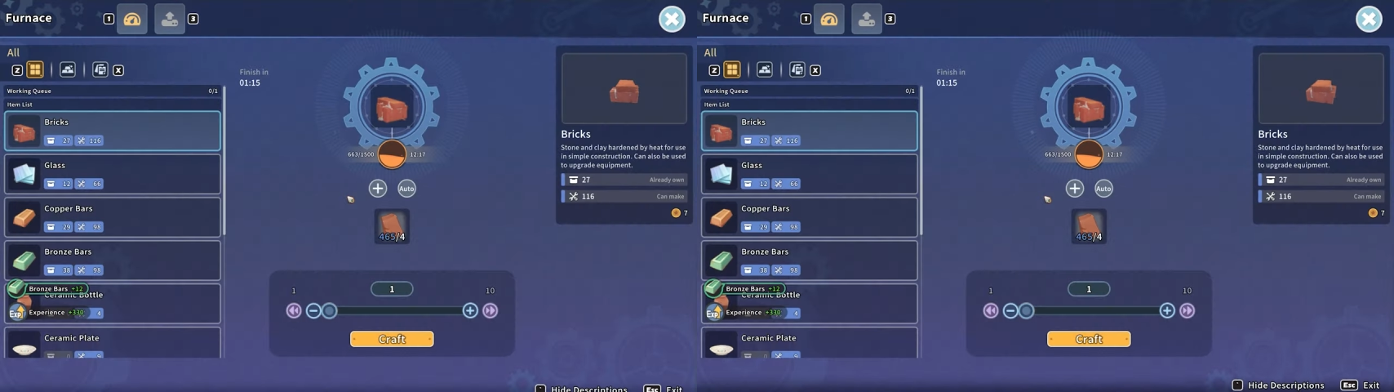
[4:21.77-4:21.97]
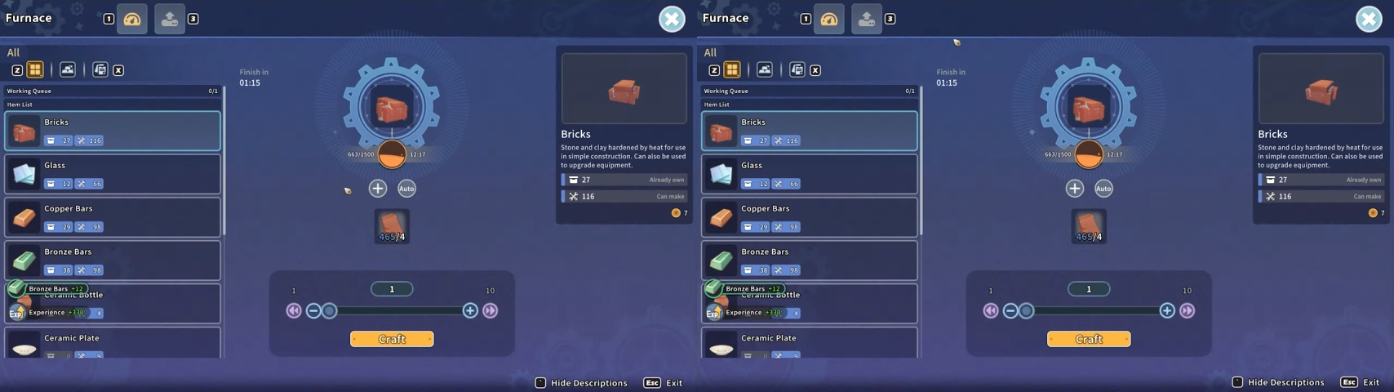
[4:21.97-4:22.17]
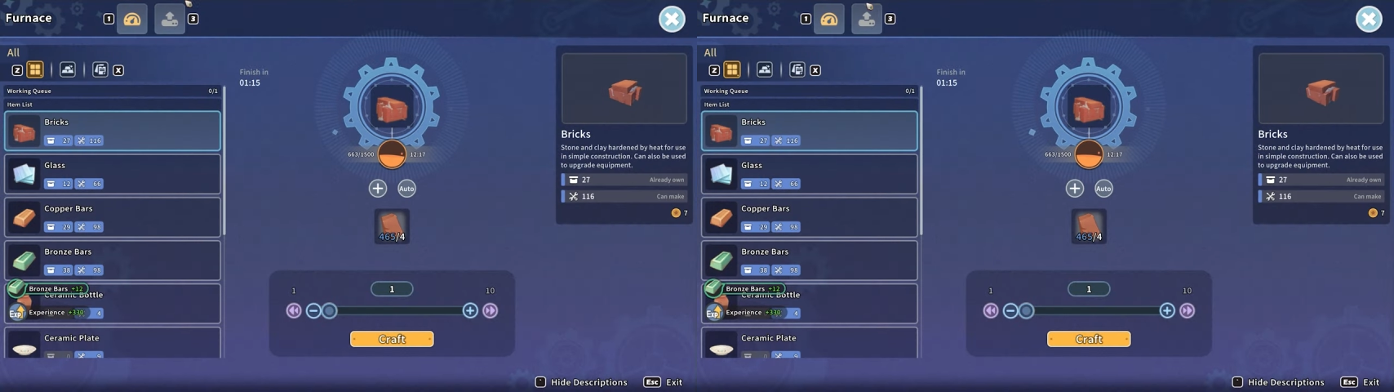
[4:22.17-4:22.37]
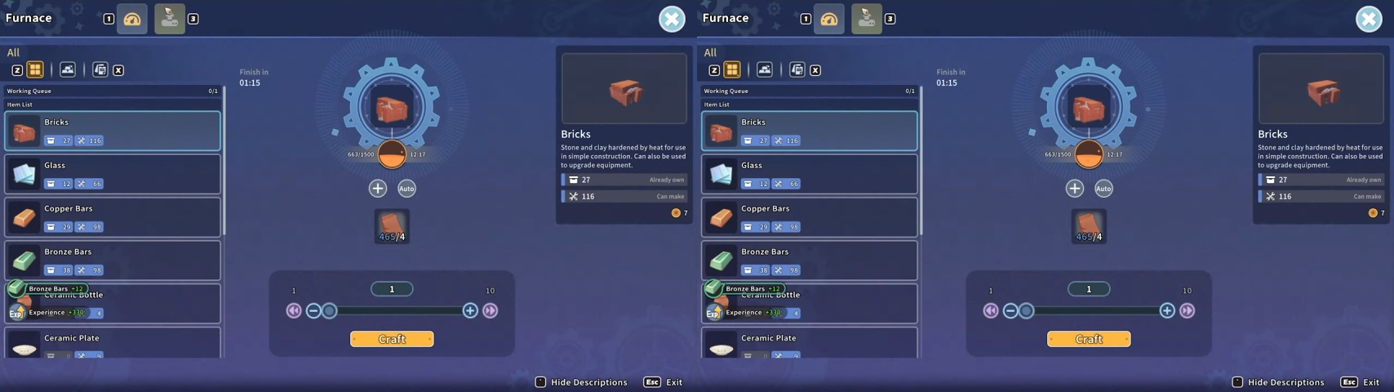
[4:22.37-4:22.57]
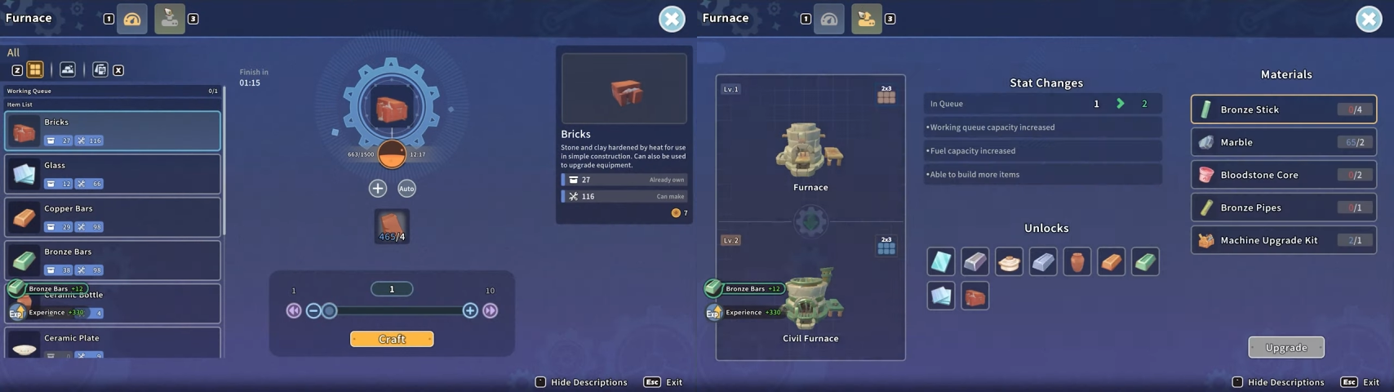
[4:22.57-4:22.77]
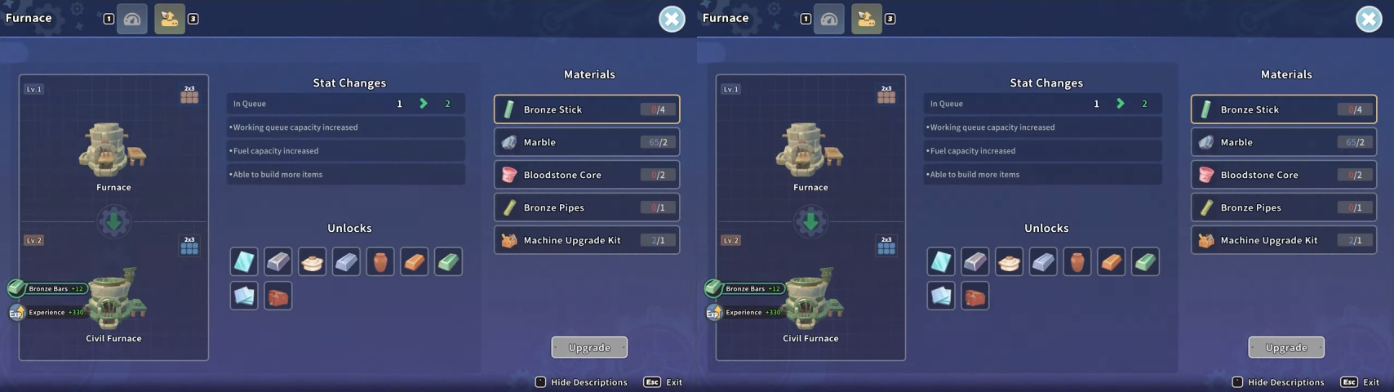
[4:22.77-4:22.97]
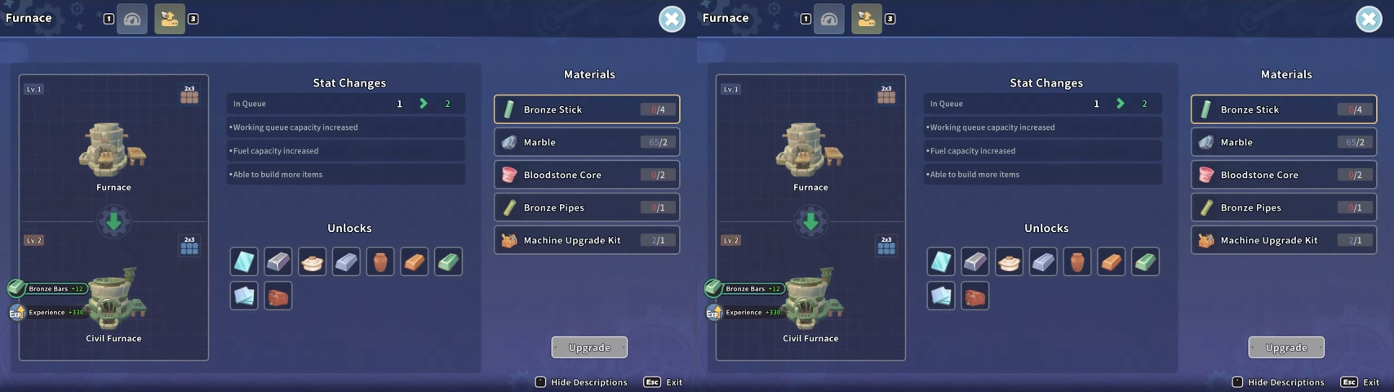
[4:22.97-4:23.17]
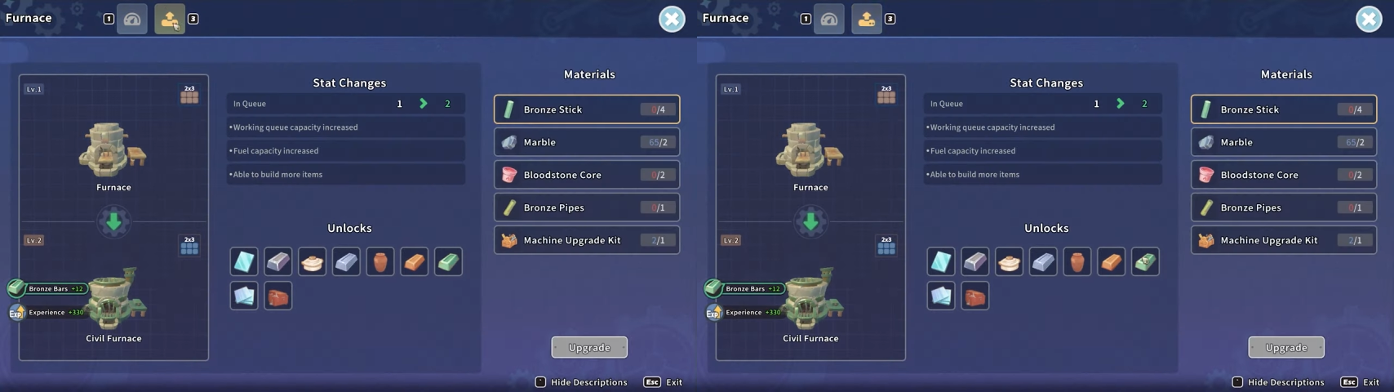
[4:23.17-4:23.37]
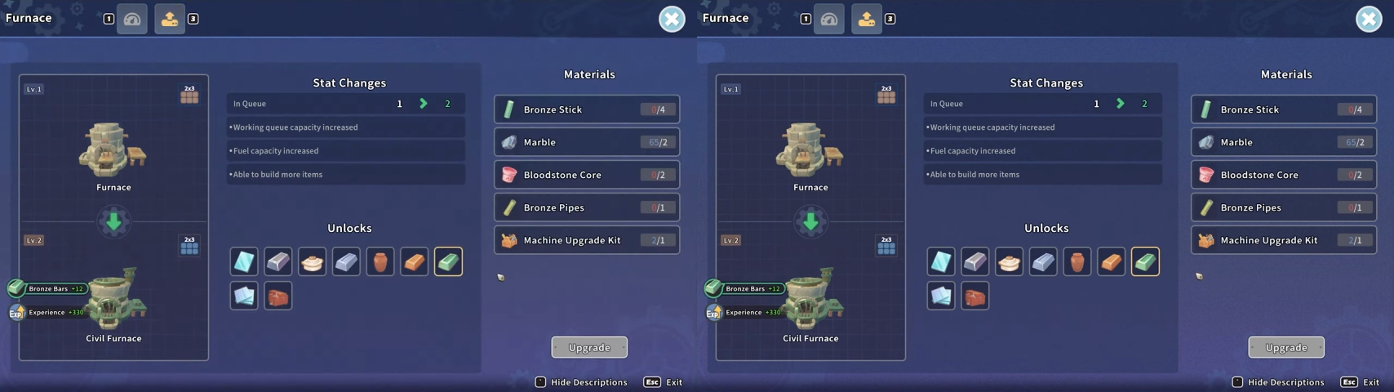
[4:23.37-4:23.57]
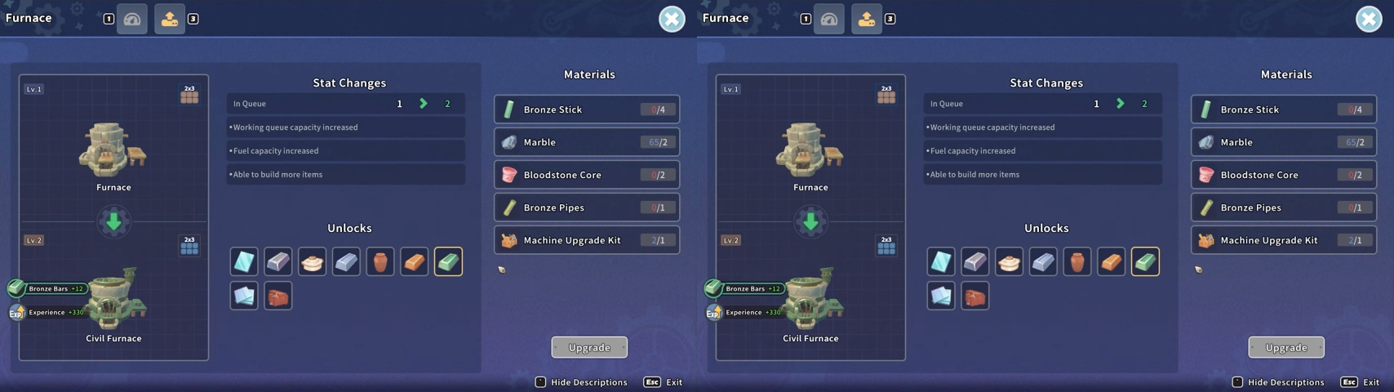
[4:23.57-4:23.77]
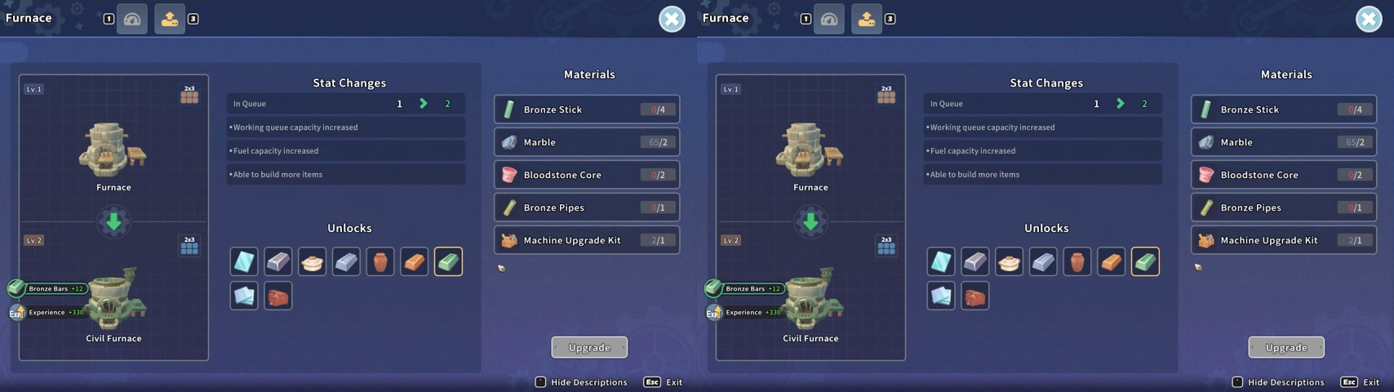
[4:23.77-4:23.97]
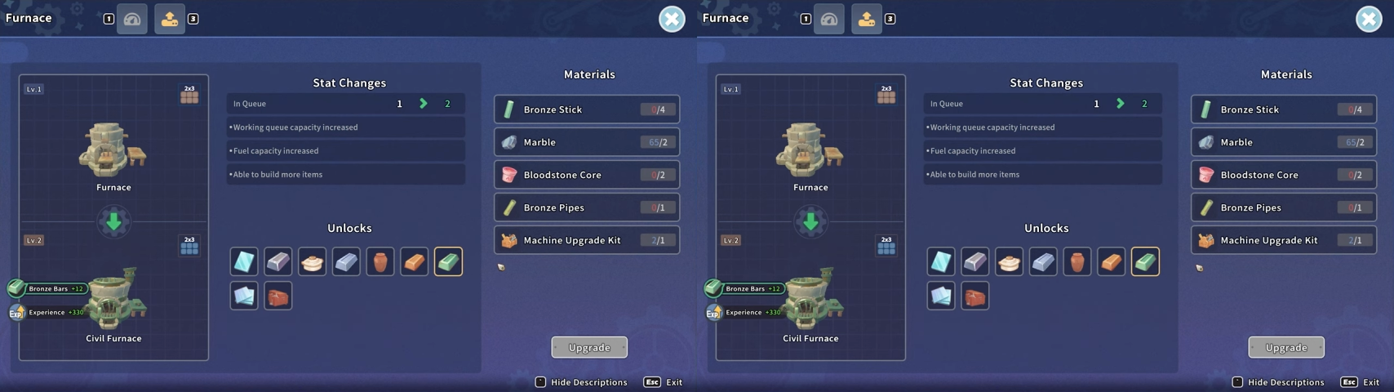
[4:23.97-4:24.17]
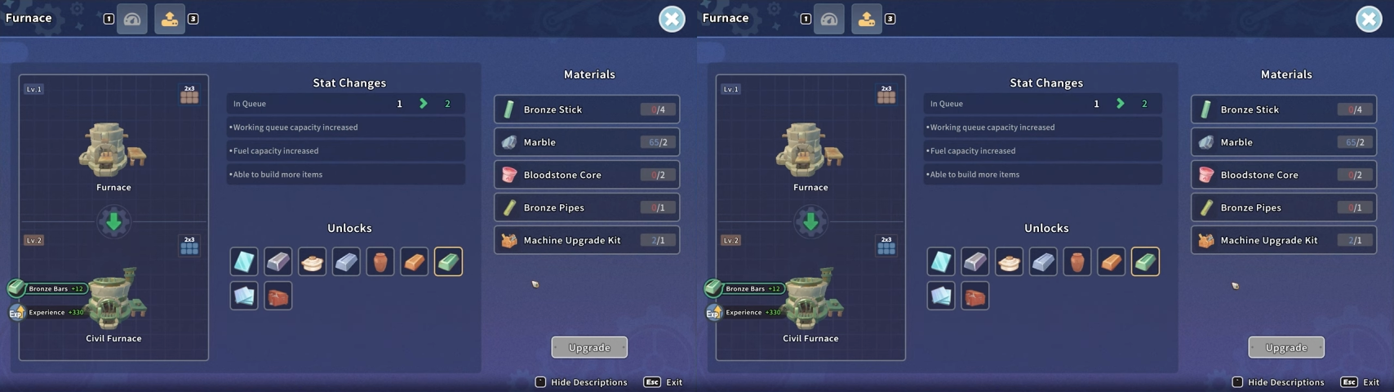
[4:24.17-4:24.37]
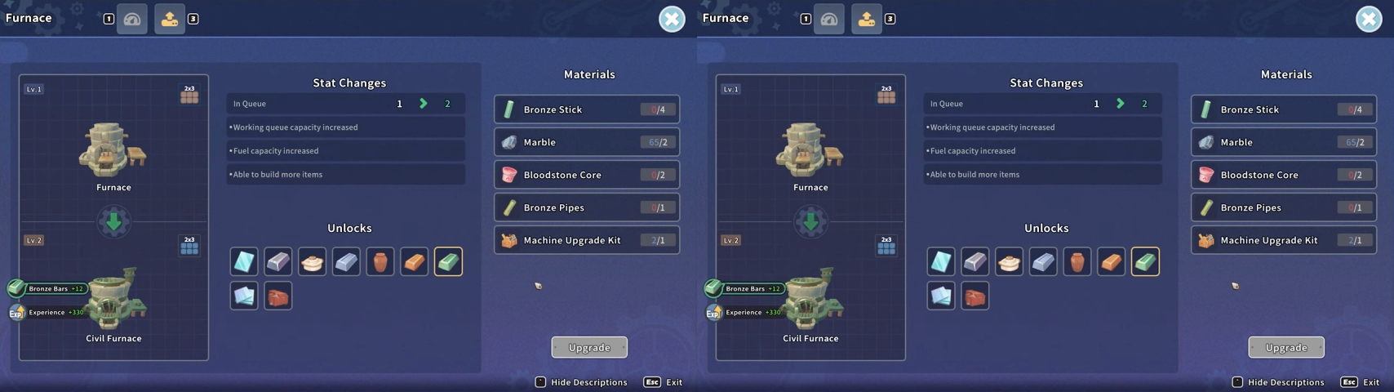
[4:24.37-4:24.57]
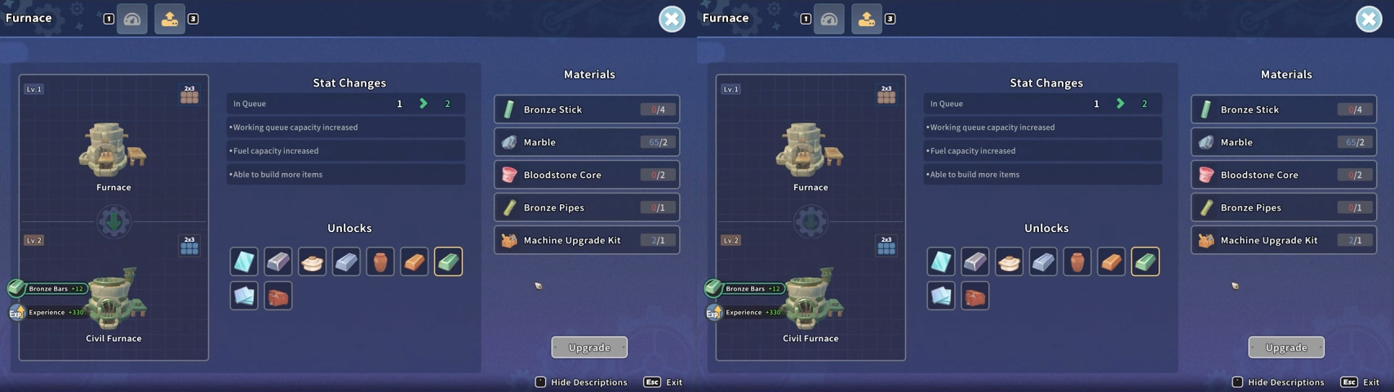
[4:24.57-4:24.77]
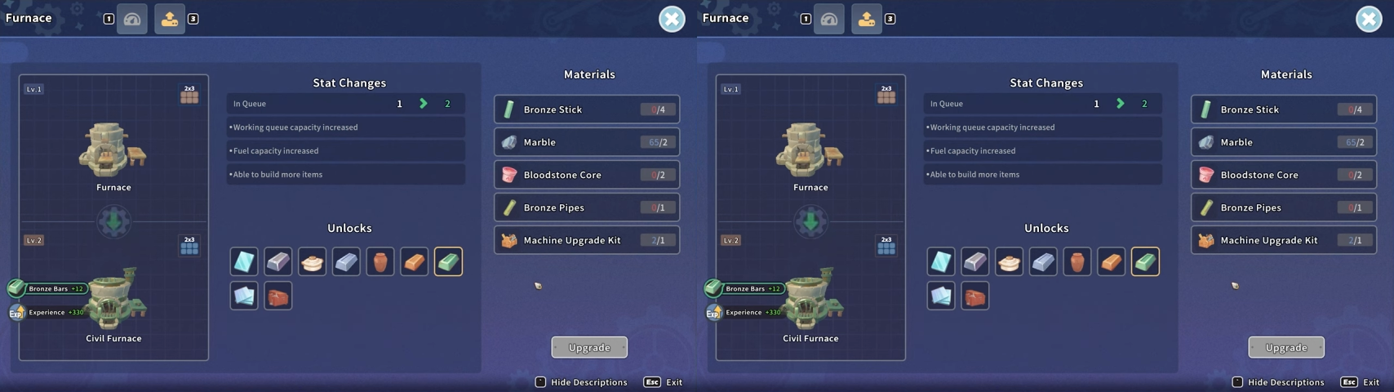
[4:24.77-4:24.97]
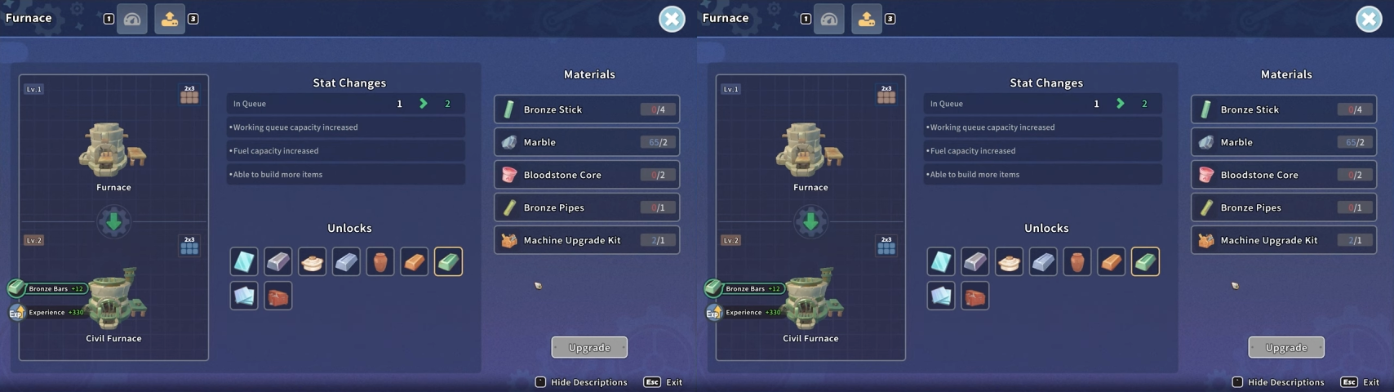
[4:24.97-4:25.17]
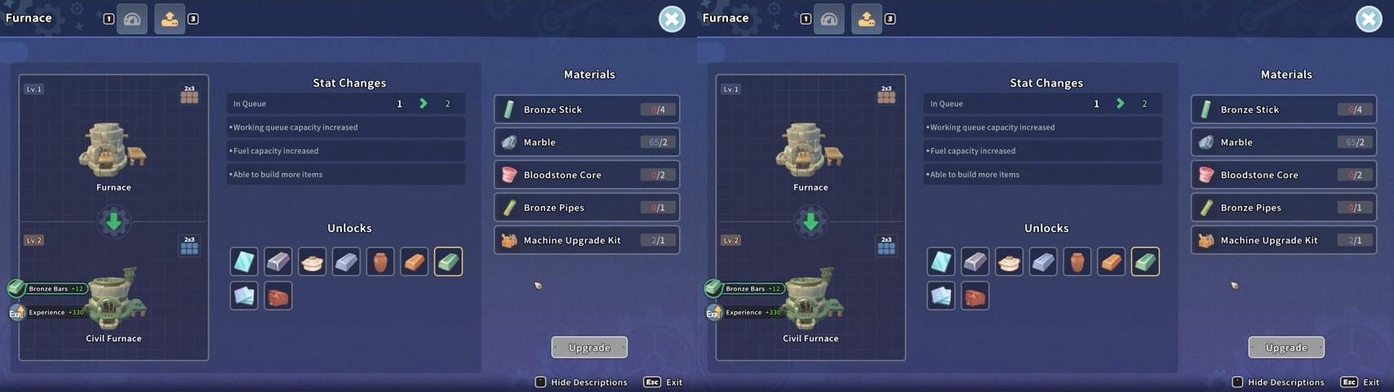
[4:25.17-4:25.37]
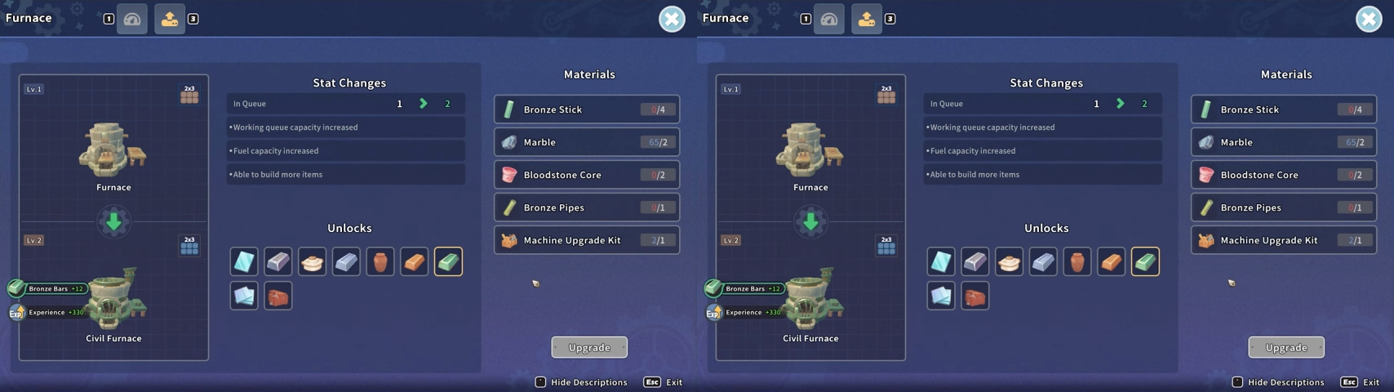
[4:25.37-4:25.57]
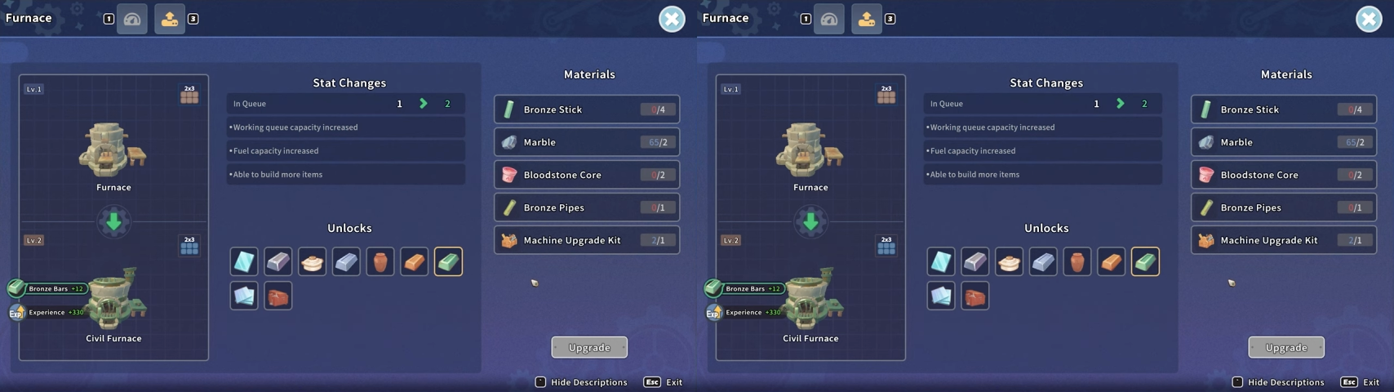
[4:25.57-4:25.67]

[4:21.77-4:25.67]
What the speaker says: (no speaker visible)